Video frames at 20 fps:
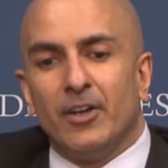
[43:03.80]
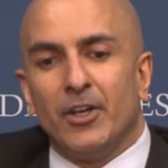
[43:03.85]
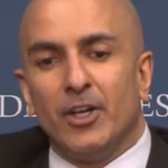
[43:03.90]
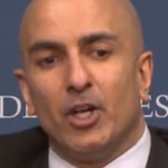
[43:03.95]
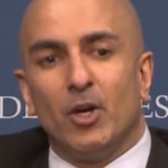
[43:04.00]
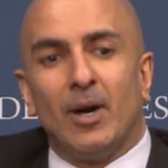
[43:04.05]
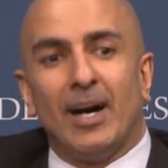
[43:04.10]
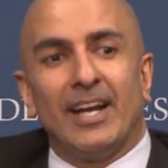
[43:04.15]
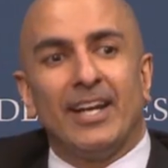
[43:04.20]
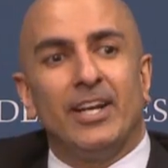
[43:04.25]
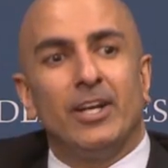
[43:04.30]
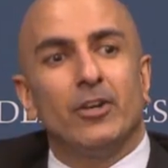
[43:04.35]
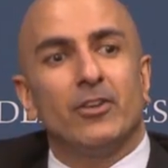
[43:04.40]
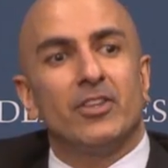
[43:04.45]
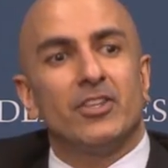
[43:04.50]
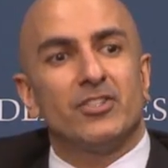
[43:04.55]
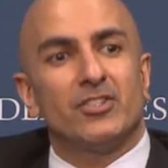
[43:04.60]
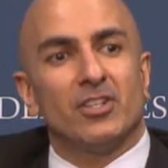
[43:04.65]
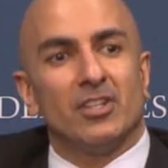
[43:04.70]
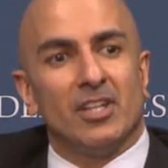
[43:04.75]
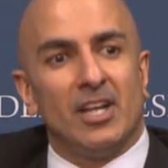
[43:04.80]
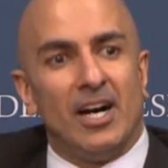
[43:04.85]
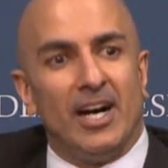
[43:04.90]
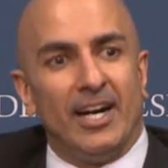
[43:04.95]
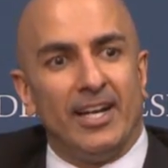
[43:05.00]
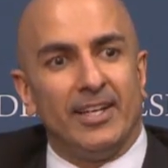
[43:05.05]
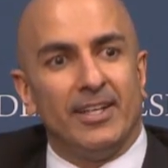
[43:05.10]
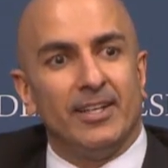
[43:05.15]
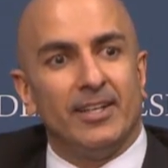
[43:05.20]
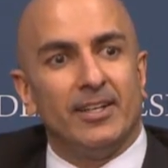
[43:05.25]
You know, I hear this a
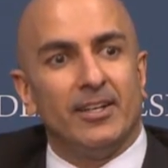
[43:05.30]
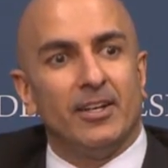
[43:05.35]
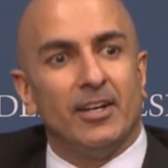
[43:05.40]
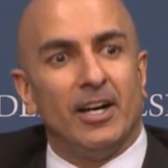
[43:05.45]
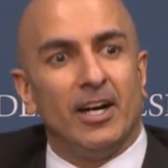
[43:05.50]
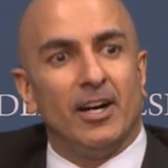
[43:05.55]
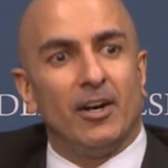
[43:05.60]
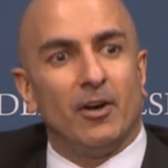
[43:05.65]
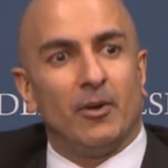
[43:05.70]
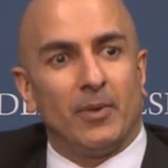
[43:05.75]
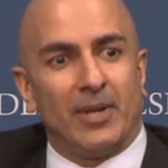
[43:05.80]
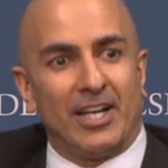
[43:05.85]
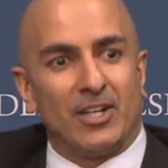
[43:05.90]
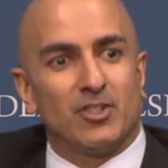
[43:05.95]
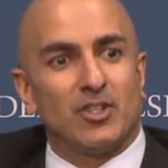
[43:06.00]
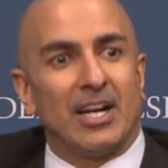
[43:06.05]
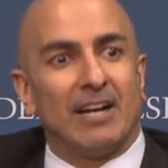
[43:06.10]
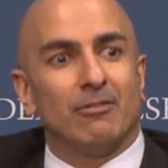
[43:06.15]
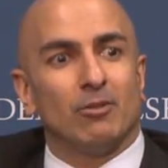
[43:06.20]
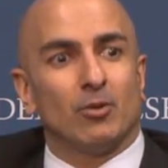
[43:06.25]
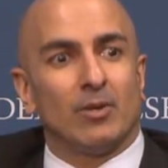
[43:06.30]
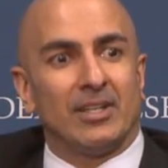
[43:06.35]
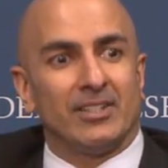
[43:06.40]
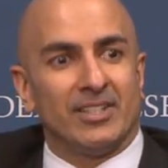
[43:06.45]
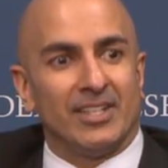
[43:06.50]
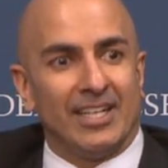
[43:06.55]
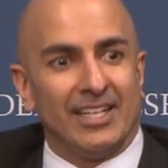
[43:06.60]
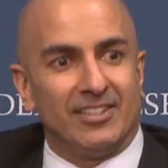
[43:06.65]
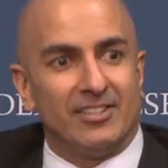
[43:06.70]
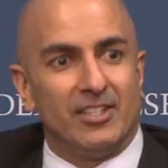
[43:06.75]
lot uh, when I travel around
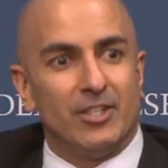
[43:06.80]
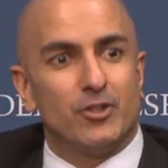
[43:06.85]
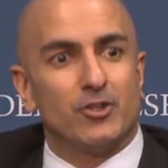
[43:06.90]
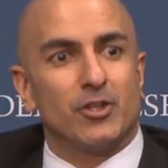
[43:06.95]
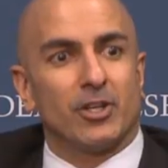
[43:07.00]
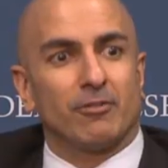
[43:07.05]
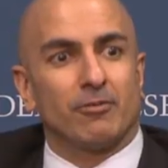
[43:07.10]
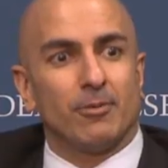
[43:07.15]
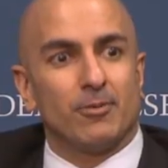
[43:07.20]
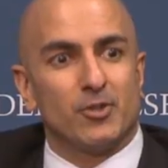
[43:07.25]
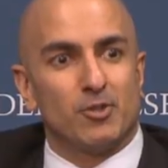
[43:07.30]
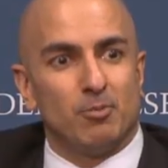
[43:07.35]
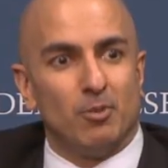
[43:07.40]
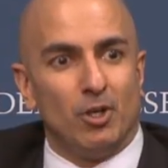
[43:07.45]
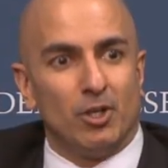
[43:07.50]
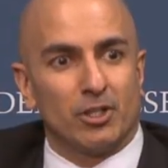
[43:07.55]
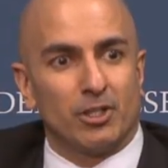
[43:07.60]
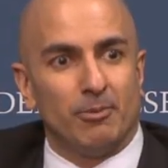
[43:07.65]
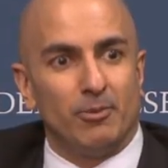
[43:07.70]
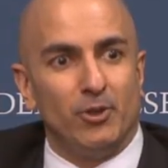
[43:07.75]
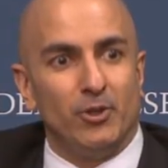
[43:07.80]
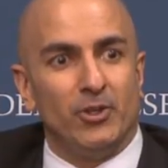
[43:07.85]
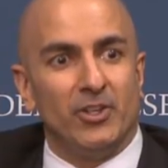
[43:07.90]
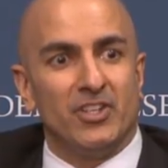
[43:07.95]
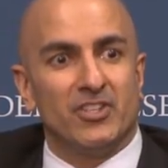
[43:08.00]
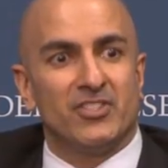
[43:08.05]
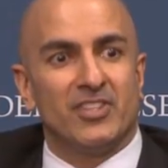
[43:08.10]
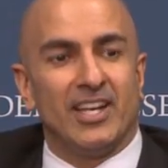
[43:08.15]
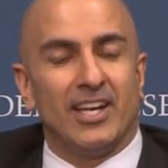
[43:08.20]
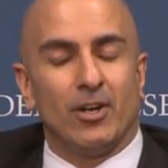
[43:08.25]
the 9th District from small
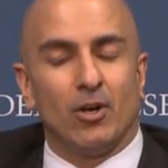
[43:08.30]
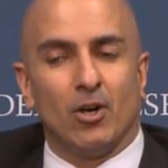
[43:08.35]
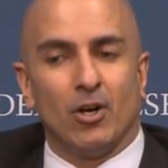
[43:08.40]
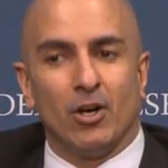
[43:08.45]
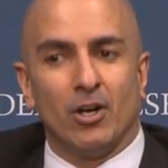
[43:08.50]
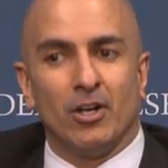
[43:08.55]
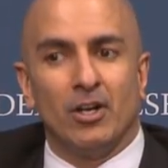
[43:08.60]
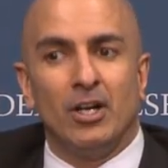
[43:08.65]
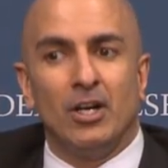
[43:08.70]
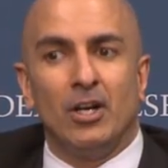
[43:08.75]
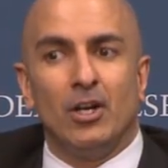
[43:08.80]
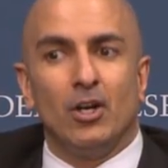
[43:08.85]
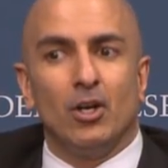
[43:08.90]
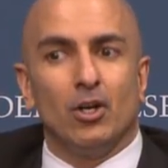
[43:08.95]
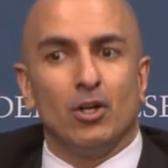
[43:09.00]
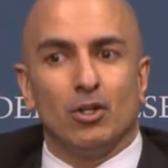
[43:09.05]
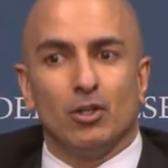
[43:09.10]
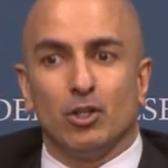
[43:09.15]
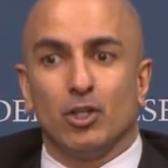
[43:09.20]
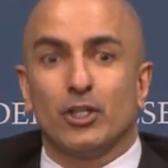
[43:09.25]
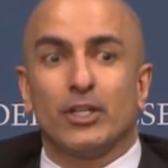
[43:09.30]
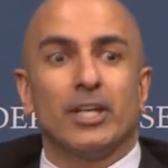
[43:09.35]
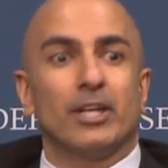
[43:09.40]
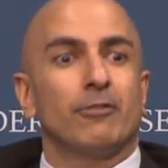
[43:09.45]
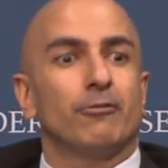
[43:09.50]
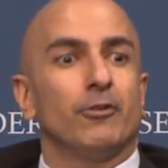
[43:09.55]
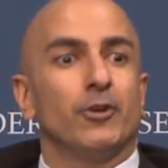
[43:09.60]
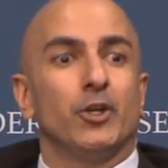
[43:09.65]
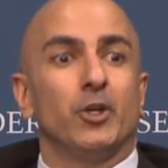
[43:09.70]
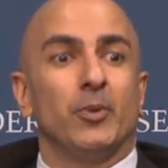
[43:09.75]
communities that are looking
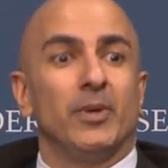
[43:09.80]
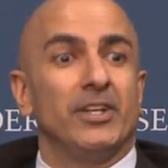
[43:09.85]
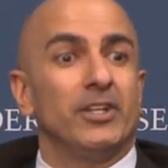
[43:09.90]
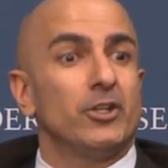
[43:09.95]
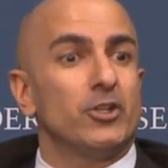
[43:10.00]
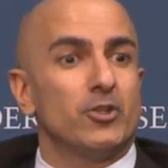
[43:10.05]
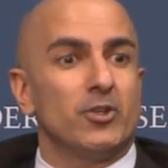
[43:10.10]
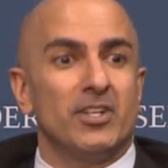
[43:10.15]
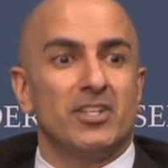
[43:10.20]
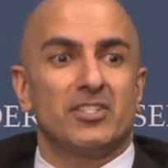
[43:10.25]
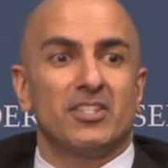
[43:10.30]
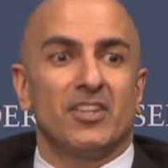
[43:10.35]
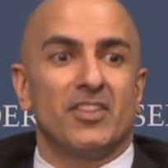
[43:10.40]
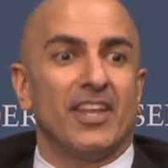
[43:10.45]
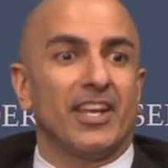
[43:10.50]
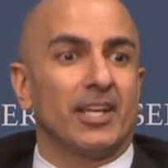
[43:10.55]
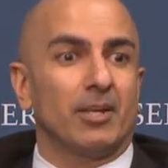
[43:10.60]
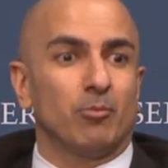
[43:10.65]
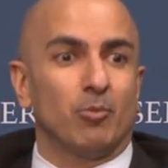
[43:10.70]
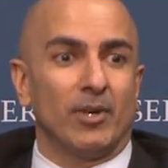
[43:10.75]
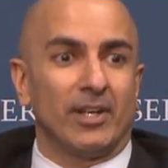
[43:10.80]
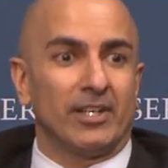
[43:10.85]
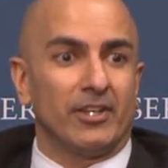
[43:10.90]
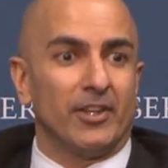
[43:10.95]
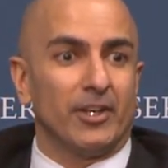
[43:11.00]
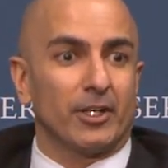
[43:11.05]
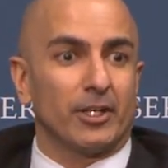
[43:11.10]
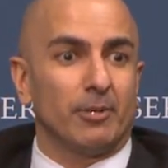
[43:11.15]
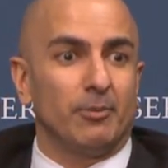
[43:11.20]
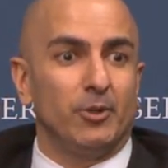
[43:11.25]
for new industries that they could bring to
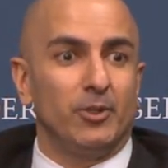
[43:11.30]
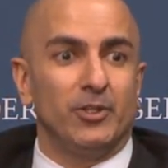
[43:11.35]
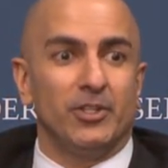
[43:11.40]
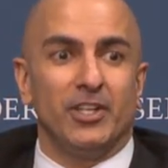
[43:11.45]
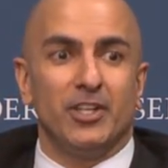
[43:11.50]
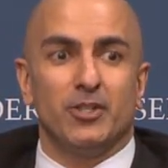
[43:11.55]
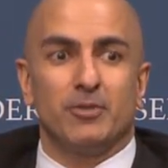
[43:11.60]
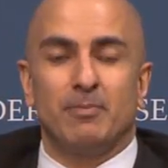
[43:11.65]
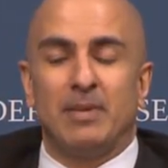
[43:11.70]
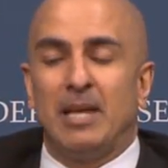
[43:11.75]
their communities.